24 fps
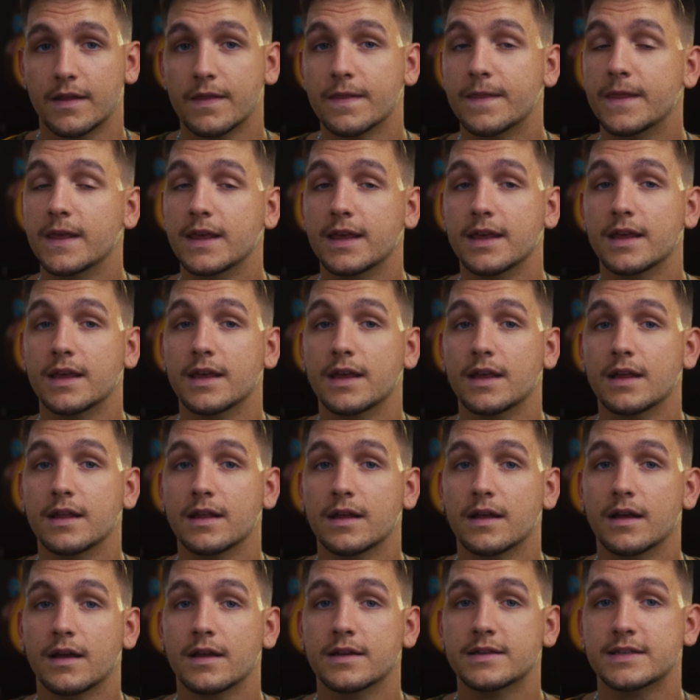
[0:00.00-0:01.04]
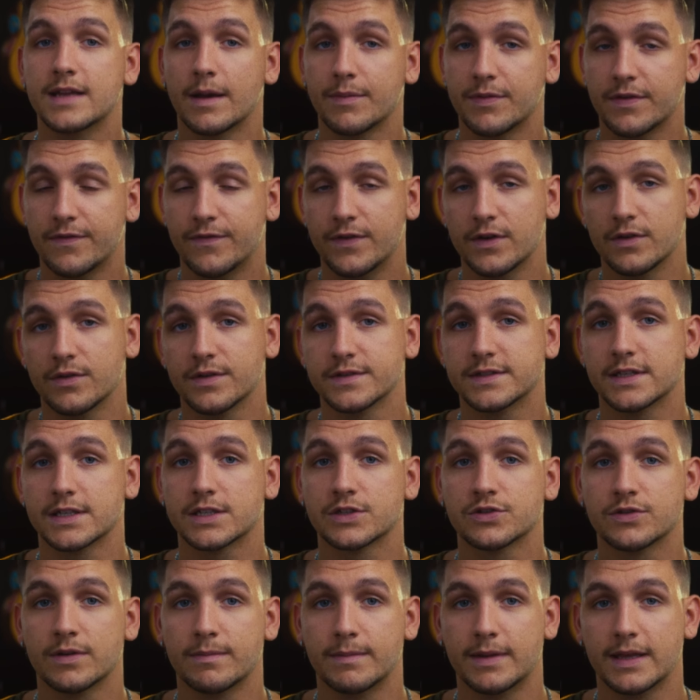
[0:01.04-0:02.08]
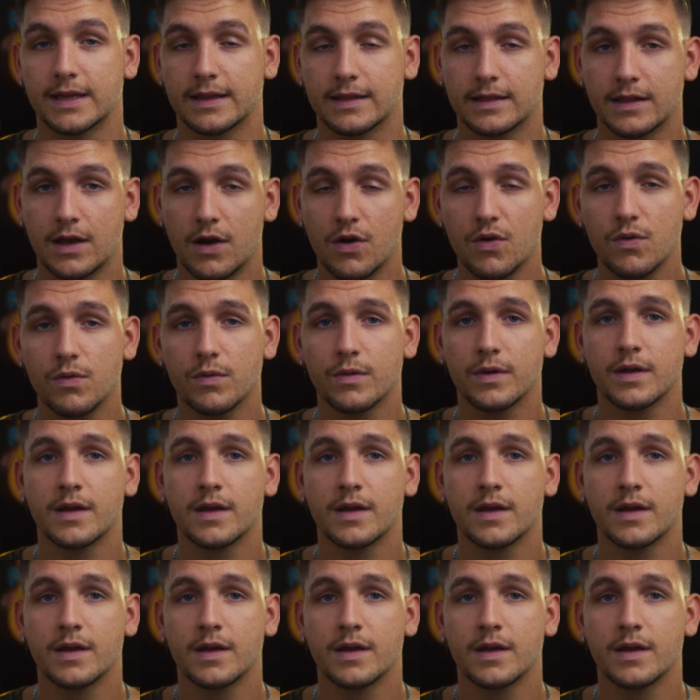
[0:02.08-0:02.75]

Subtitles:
The depth of field is extremely low.